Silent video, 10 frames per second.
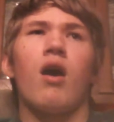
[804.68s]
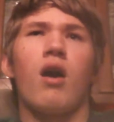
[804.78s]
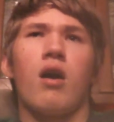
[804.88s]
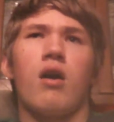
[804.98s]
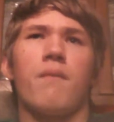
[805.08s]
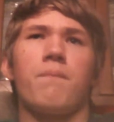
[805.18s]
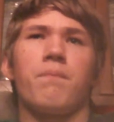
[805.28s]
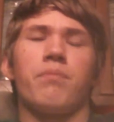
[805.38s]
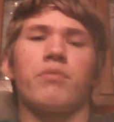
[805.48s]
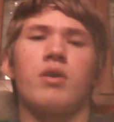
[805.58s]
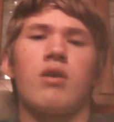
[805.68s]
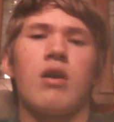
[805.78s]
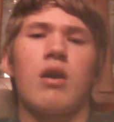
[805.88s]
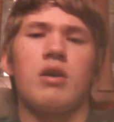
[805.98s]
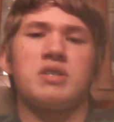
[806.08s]

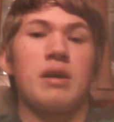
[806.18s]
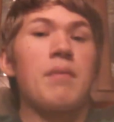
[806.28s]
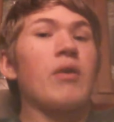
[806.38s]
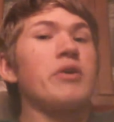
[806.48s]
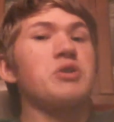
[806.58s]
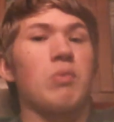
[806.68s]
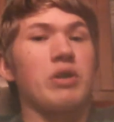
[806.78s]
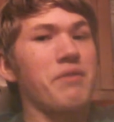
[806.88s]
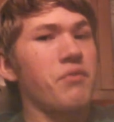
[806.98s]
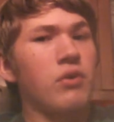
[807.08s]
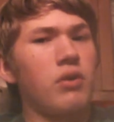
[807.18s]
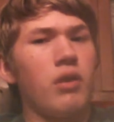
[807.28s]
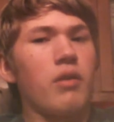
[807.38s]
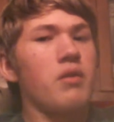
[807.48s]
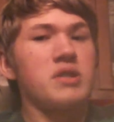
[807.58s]
Some areas were
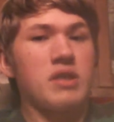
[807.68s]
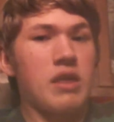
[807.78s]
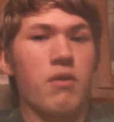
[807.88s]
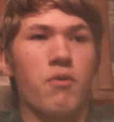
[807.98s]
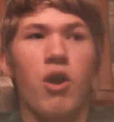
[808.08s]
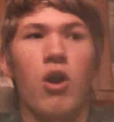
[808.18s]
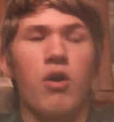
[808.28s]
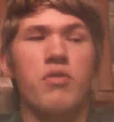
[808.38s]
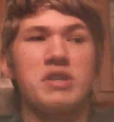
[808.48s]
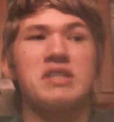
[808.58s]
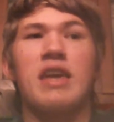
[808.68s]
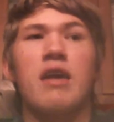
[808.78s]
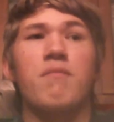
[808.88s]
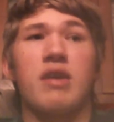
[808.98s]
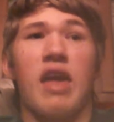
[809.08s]
difficult. This
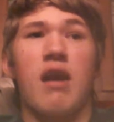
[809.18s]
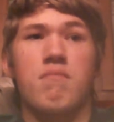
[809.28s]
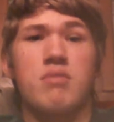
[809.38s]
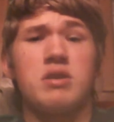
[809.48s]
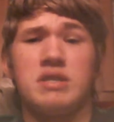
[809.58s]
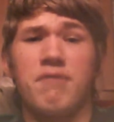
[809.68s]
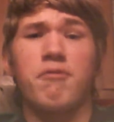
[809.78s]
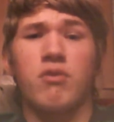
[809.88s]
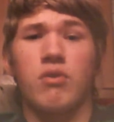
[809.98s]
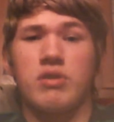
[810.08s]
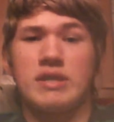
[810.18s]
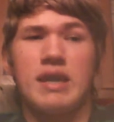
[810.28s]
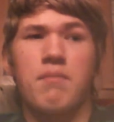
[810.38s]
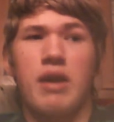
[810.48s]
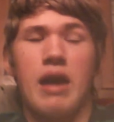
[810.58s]
game can be difficult. This
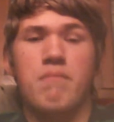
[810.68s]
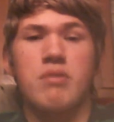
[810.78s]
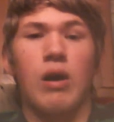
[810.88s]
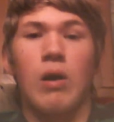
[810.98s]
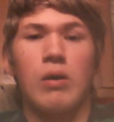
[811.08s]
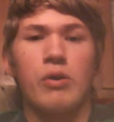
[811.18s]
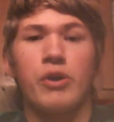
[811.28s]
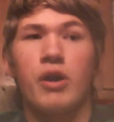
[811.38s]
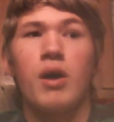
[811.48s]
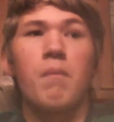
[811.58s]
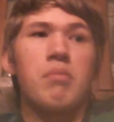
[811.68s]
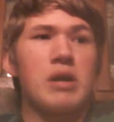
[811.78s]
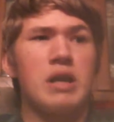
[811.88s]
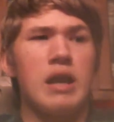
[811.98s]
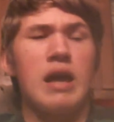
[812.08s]
game can be hard.
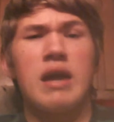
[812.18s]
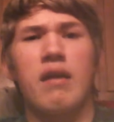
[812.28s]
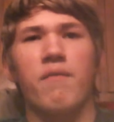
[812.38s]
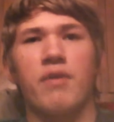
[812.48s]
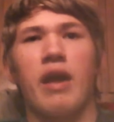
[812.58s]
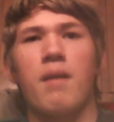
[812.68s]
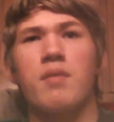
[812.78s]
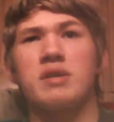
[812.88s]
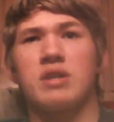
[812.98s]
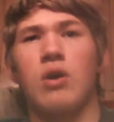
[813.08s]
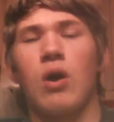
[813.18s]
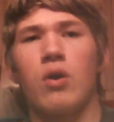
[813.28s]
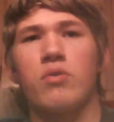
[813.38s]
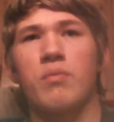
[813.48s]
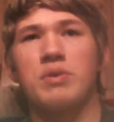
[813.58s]
But hey, if a game isn't
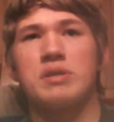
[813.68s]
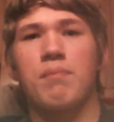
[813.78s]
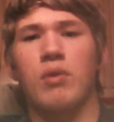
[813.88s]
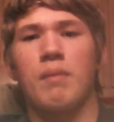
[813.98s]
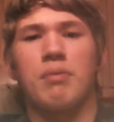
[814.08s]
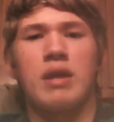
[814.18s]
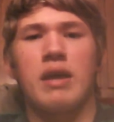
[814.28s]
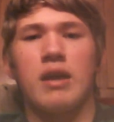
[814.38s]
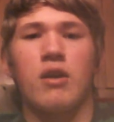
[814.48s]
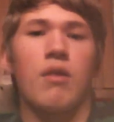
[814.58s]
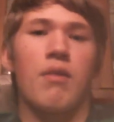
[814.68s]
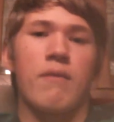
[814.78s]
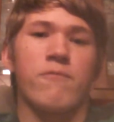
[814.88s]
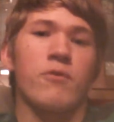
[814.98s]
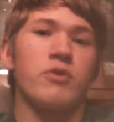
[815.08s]
hard, then what's the point of playing it other
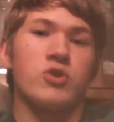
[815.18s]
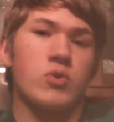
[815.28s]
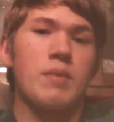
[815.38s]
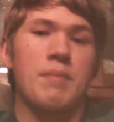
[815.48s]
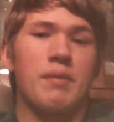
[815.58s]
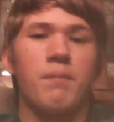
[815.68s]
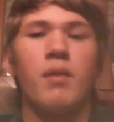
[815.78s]
than for enjoyment?